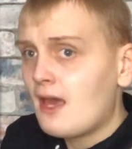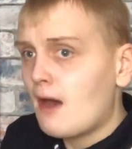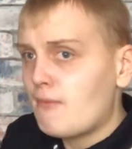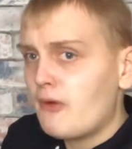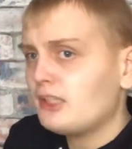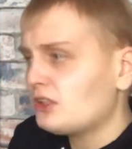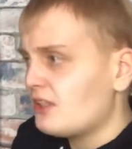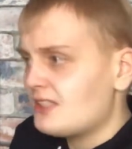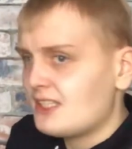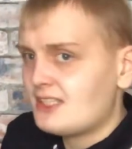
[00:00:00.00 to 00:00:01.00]
I'm pretty sure
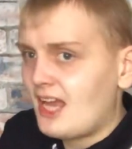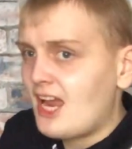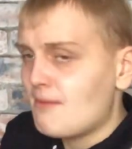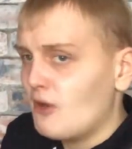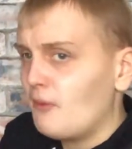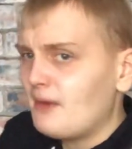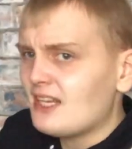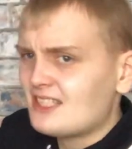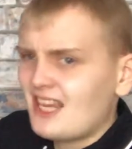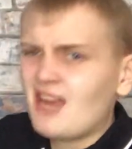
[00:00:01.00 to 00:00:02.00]
it's the same. It'll be
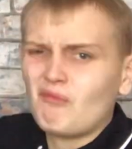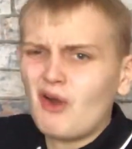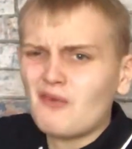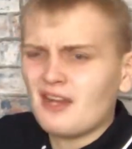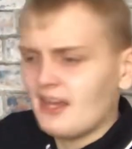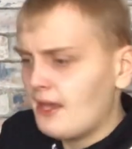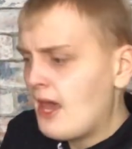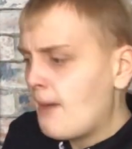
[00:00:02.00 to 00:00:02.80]
the same, won't it?